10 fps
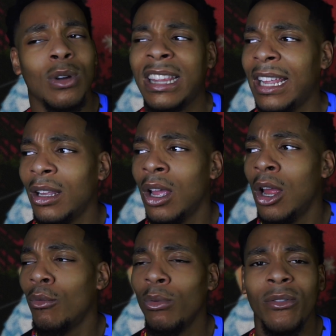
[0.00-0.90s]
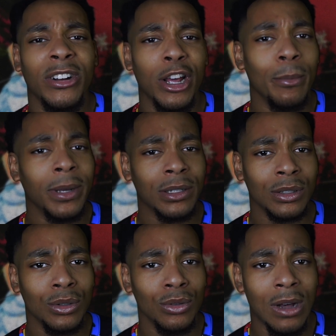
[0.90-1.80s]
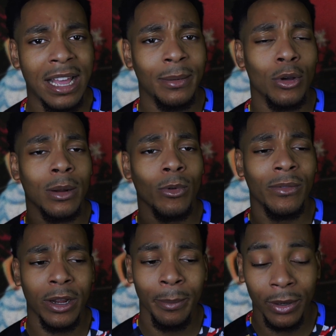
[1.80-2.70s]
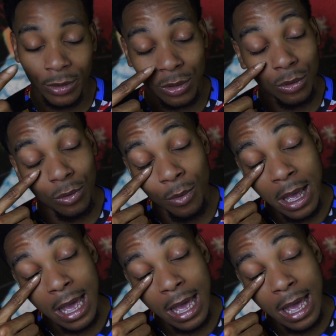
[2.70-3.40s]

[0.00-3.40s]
I think Riverdale Middle School. I ended up going to Riverdale Middle School.